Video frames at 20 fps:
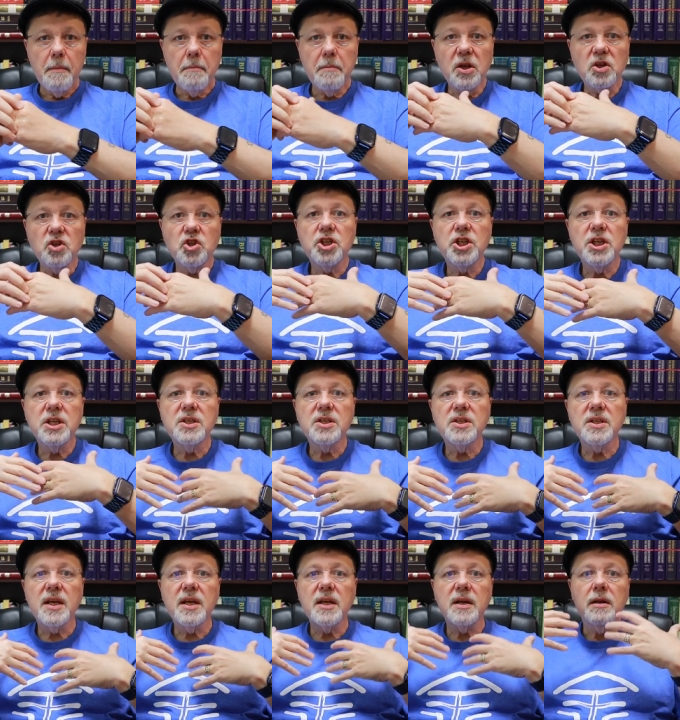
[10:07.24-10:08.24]
But she
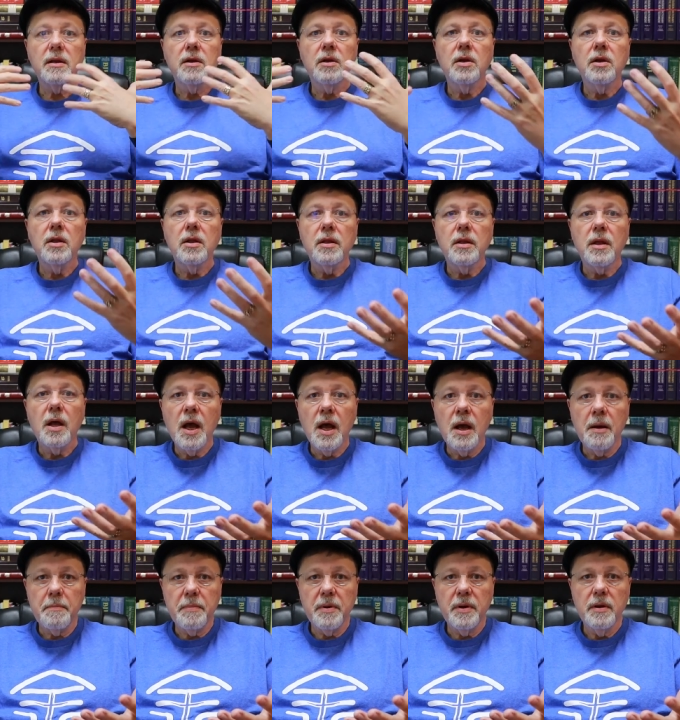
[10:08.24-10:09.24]
set
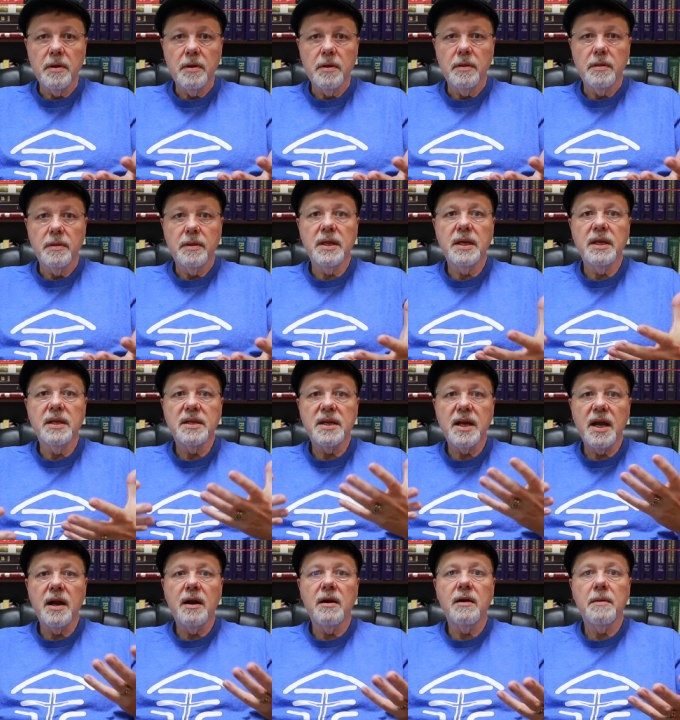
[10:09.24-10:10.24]
up the
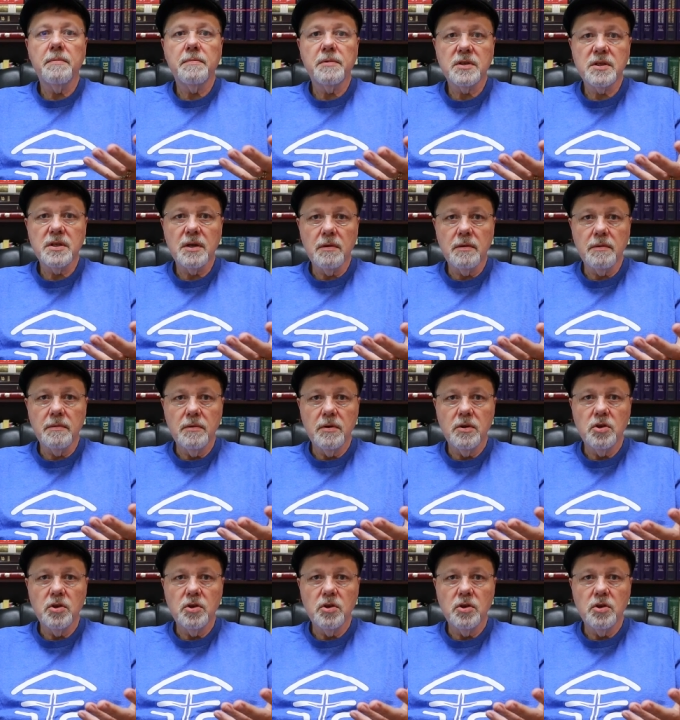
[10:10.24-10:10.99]
entire episode.